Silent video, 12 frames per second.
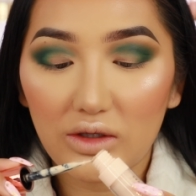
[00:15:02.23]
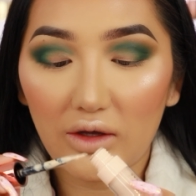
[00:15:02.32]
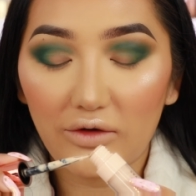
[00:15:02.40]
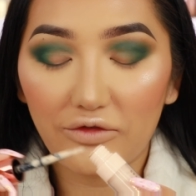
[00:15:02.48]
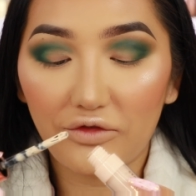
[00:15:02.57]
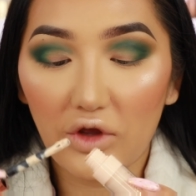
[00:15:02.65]

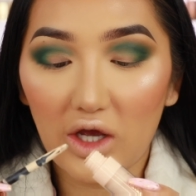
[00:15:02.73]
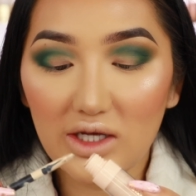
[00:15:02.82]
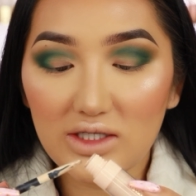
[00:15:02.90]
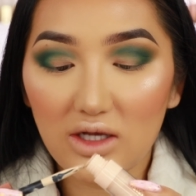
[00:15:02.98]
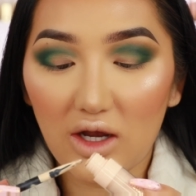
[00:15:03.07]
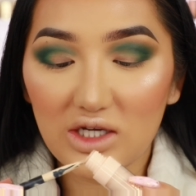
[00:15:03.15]
That
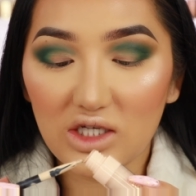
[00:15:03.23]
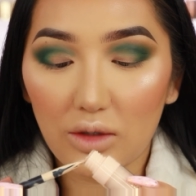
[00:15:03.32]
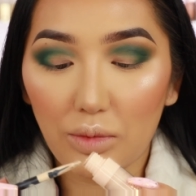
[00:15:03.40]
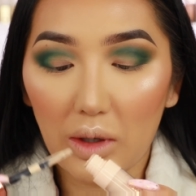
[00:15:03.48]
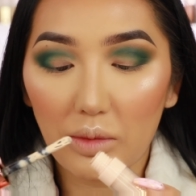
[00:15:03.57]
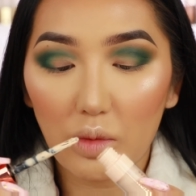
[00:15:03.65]
first
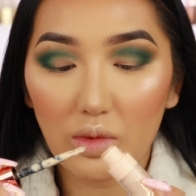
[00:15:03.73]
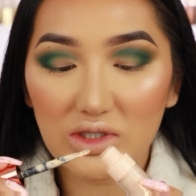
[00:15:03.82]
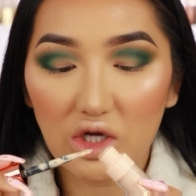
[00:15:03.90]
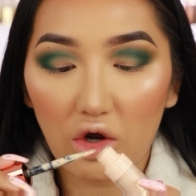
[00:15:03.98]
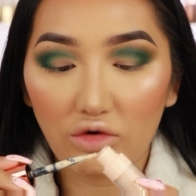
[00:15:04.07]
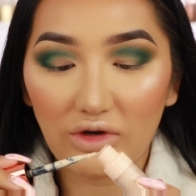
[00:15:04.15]
eyeshadow primer
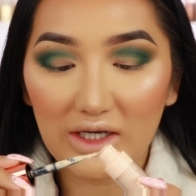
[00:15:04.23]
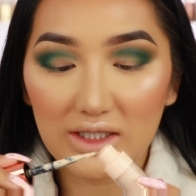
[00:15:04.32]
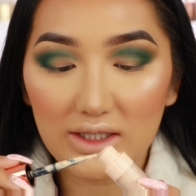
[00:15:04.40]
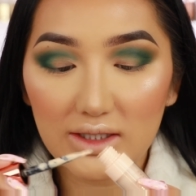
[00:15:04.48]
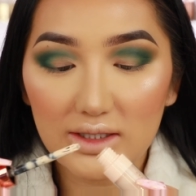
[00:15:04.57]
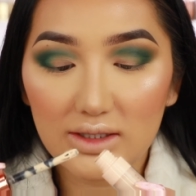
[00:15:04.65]
was
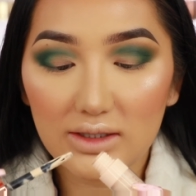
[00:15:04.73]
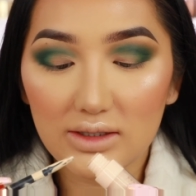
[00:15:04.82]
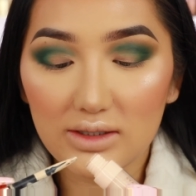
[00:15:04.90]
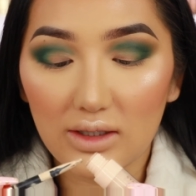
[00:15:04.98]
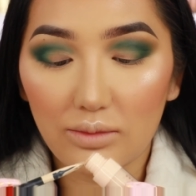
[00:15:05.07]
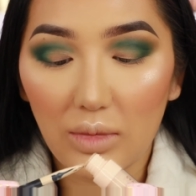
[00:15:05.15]
horrendous,
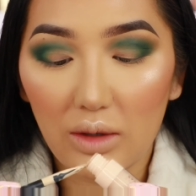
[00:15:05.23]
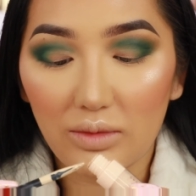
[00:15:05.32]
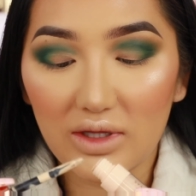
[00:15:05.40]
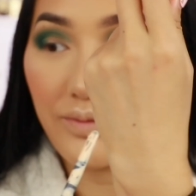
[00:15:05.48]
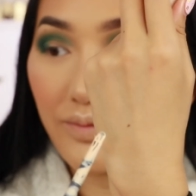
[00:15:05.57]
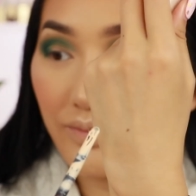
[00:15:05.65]
so maybe
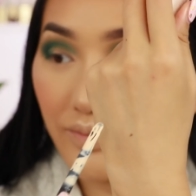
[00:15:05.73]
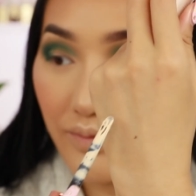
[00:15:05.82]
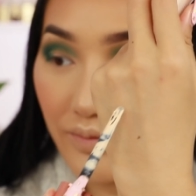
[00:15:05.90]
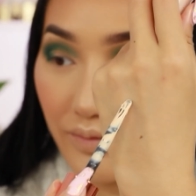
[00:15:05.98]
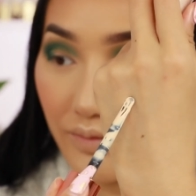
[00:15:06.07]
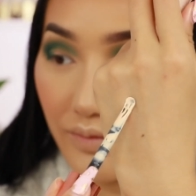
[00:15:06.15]
this might
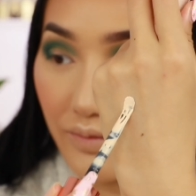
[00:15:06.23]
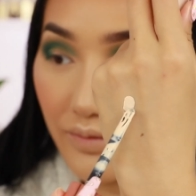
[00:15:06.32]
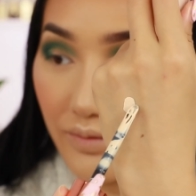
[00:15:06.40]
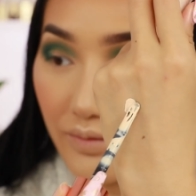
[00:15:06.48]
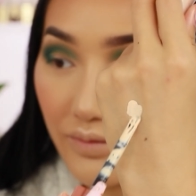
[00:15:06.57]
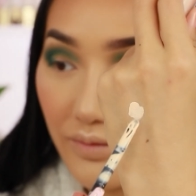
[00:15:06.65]
be a bit better.